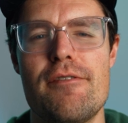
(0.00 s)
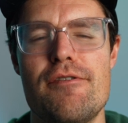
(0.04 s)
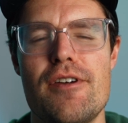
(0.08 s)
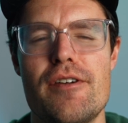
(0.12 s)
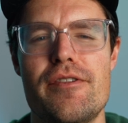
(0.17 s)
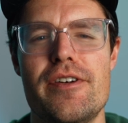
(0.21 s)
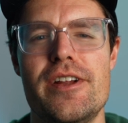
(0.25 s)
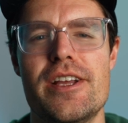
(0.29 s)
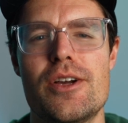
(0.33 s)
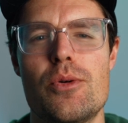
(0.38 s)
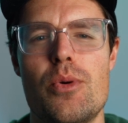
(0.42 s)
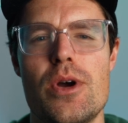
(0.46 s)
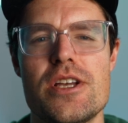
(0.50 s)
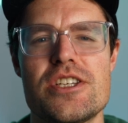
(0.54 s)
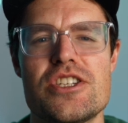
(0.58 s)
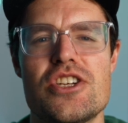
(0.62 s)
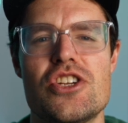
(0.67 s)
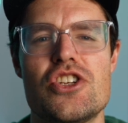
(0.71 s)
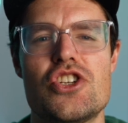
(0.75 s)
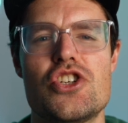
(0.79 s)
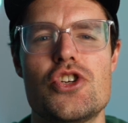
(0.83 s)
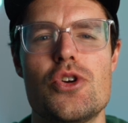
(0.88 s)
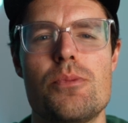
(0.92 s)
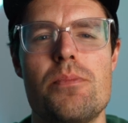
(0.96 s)
you have any
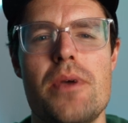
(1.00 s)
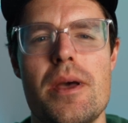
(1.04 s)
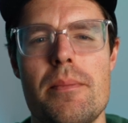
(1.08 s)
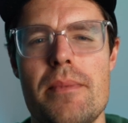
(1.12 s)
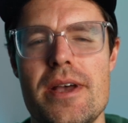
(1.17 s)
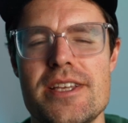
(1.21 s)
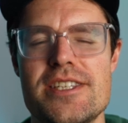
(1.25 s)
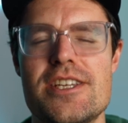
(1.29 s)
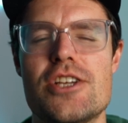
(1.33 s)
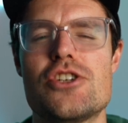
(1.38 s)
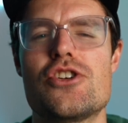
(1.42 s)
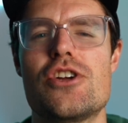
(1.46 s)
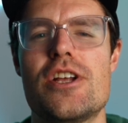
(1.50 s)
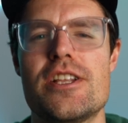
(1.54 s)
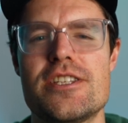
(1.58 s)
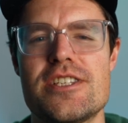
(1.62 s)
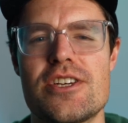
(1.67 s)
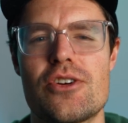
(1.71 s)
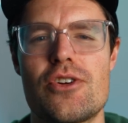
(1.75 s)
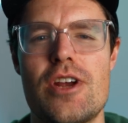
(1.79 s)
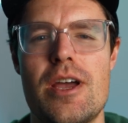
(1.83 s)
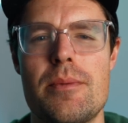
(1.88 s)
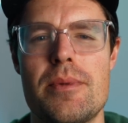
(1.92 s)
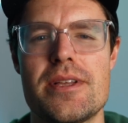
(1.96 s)
questions, shoot me a message on
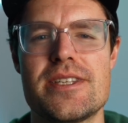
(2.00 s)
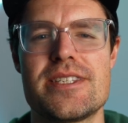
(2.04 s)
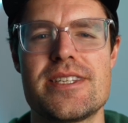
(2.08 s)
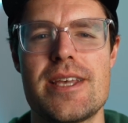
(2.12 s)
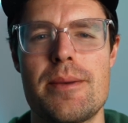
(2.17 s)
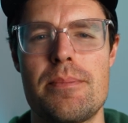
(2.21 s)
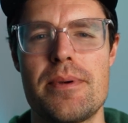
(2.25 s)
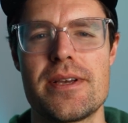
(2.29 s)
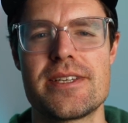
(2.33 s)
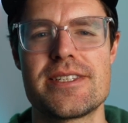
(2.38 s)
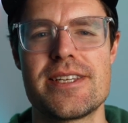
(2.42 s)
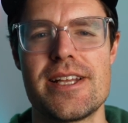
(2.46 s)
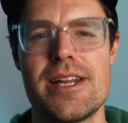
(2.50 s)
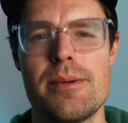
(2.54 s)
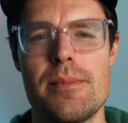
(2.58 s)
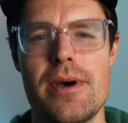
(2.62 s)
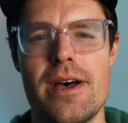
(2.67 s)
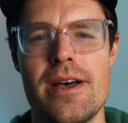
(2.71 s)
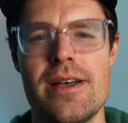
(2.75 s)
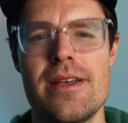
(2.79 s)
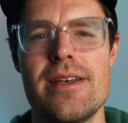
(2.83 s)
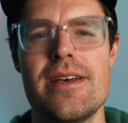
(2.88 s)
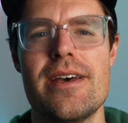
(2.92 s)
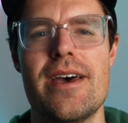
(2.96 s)
Instagram at
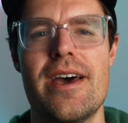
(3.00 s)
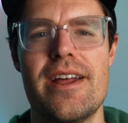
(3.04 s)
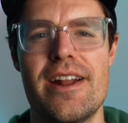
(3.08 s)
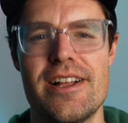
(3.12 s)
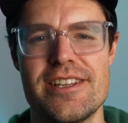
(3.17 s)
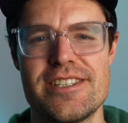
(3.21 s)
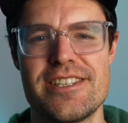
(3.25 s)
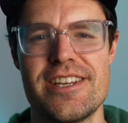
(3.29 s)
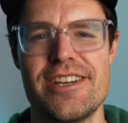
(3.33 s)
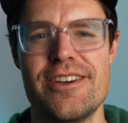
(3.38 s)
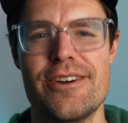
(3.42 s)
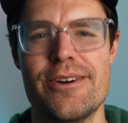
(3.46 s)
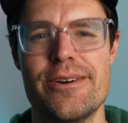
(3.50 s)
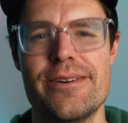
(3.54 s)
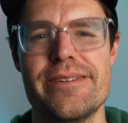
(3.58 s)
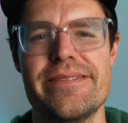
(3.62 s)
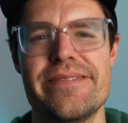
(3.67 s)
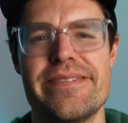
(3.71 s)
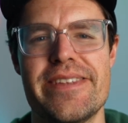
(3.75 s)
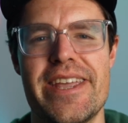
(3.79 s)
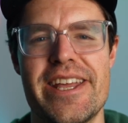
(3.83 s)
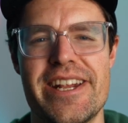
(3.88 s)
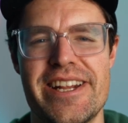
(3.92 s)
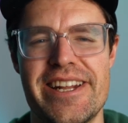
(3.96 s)
sebpicmedia, and I'll see you
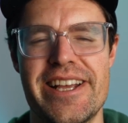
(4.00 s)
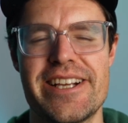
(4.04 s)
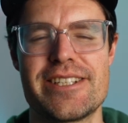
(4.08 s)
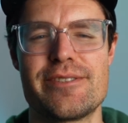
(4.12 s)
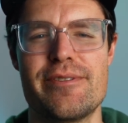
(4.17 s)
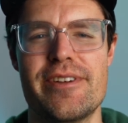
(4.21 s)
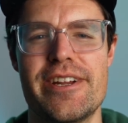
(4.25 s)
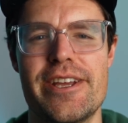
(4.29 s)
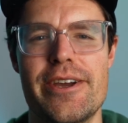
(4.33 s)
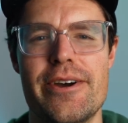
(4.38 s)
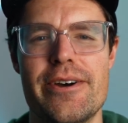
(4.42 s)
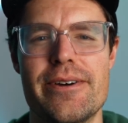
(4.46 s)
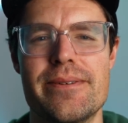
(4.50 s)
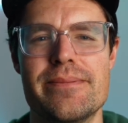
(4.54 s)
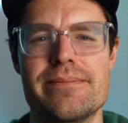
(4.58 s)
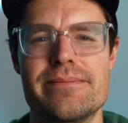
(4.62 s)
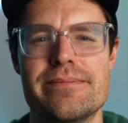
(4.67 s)
in the next video.